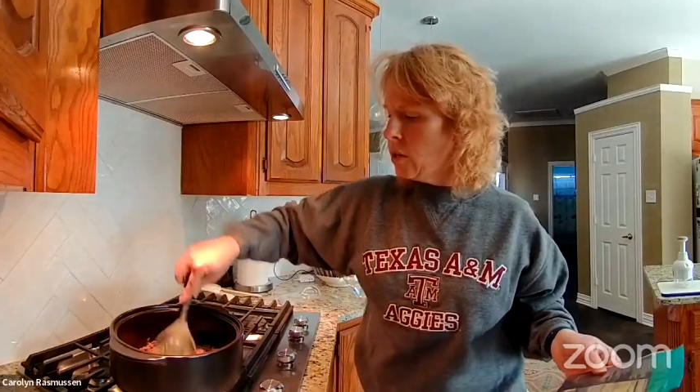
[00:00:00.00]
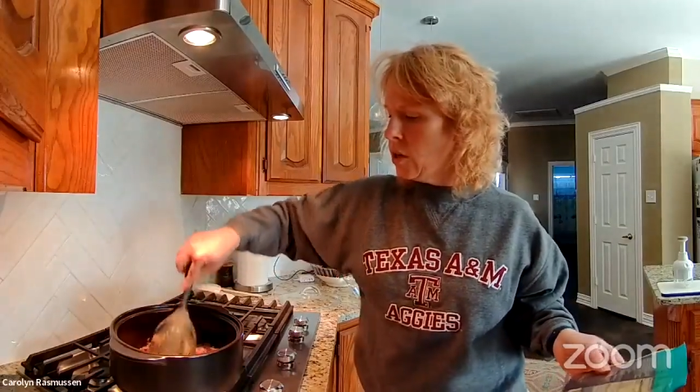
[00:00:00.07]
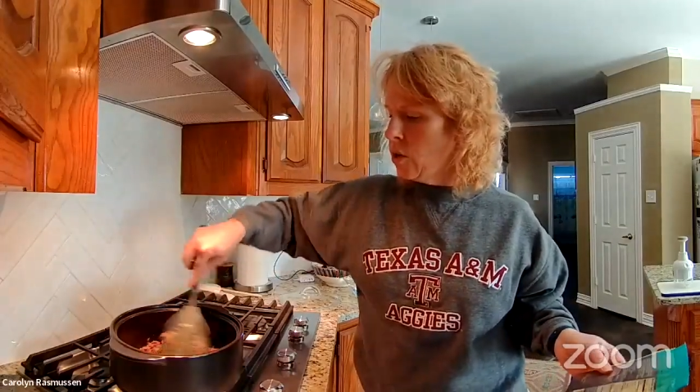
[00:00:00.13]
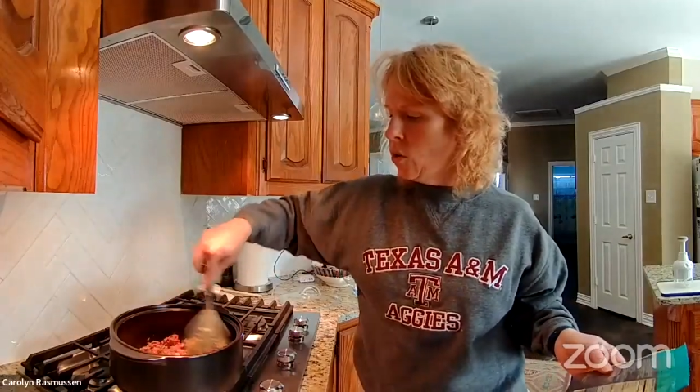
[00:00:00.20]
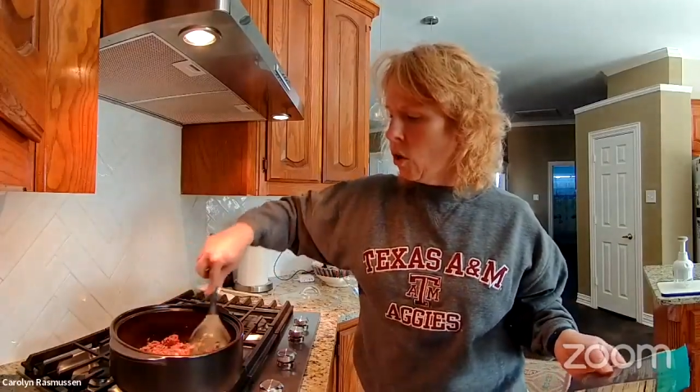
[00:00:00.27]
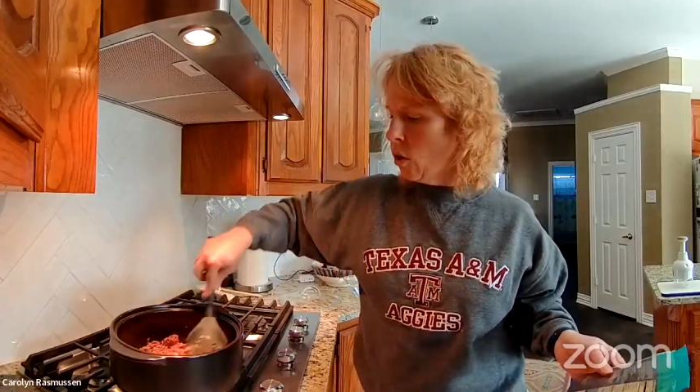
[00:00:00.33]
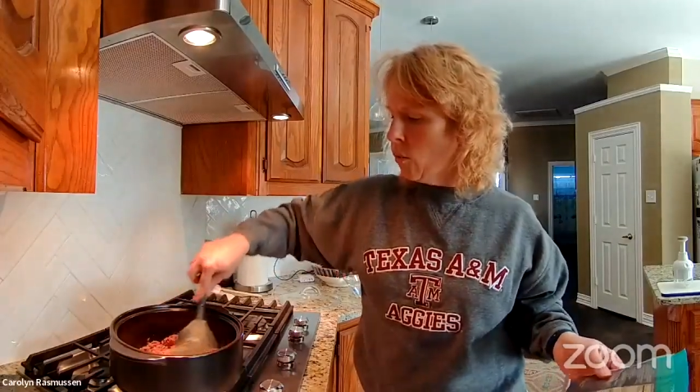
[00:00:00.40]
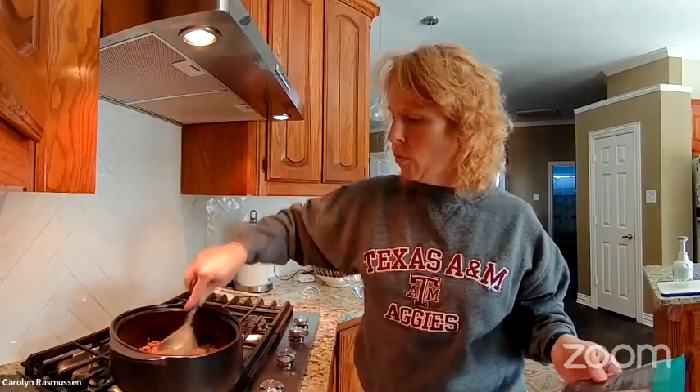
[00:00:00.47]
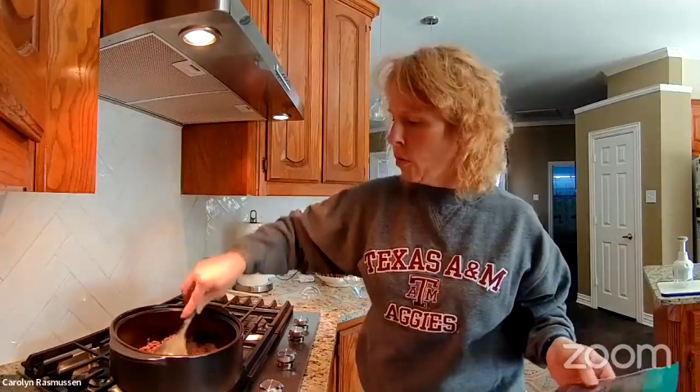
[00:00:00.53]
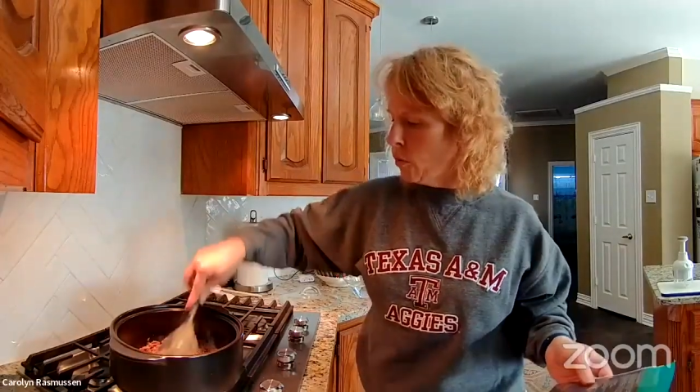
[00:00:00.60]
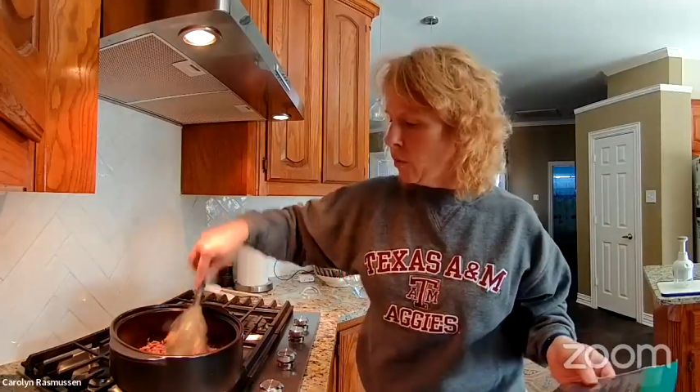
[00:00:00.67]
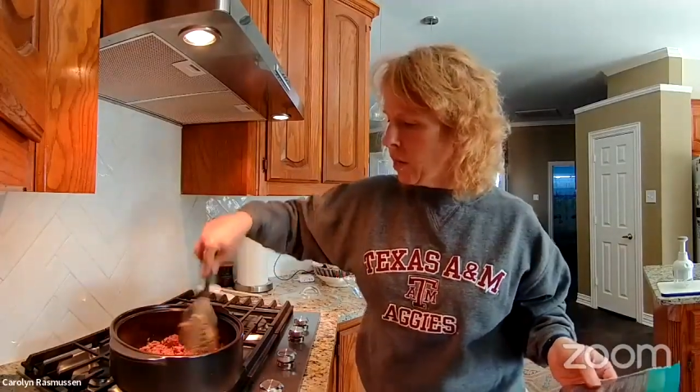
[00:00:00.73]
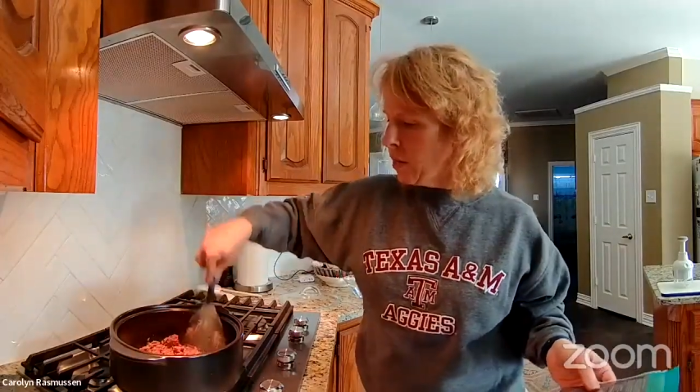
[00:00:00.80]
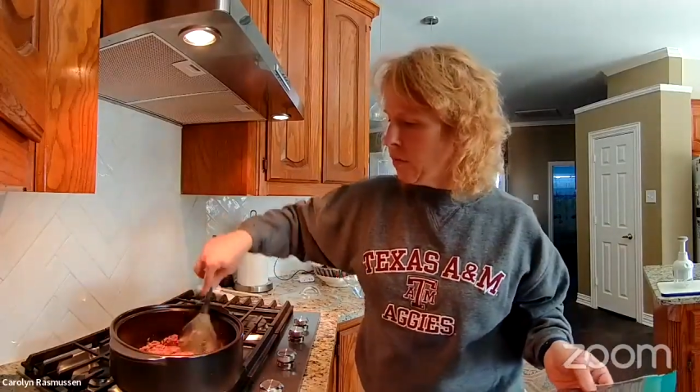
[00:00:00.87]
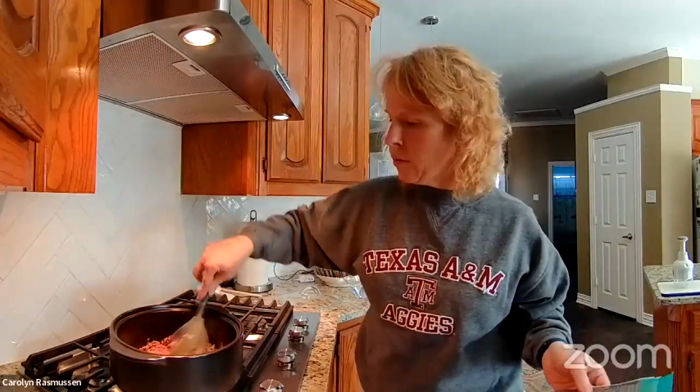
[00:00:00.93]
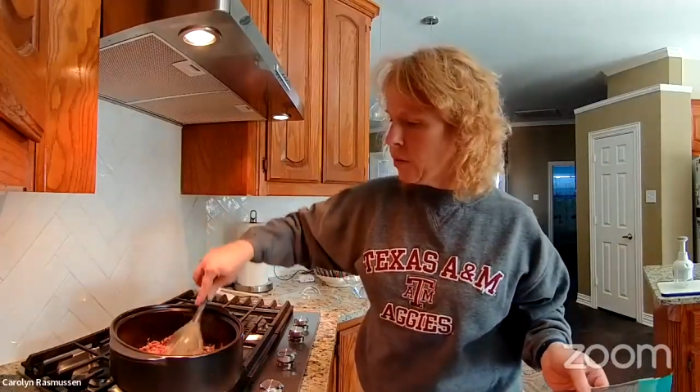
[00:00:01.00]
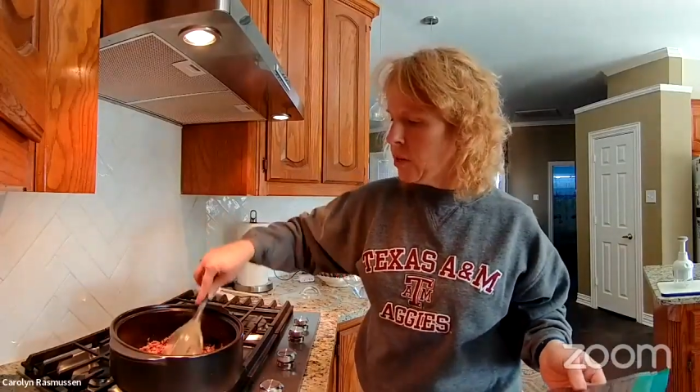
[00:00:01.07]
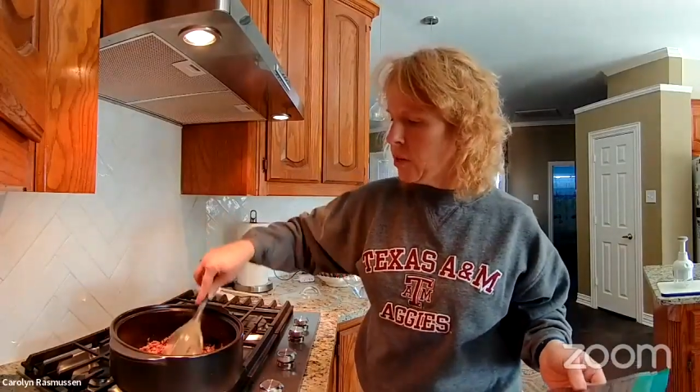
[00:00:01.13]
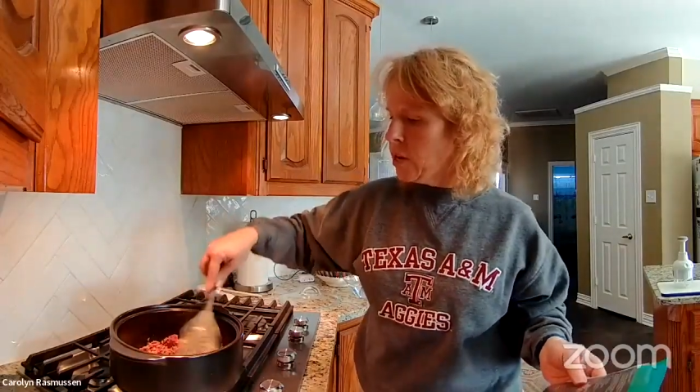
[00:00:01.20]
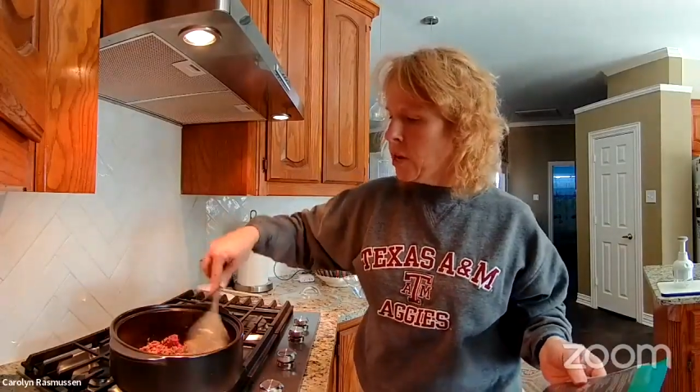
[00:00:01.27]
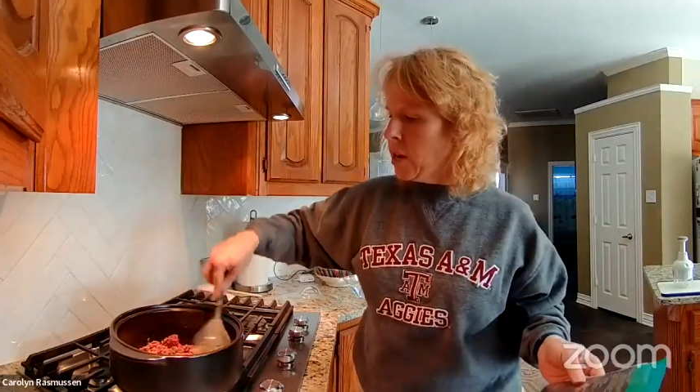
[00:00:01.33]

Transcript: than normal or whatever,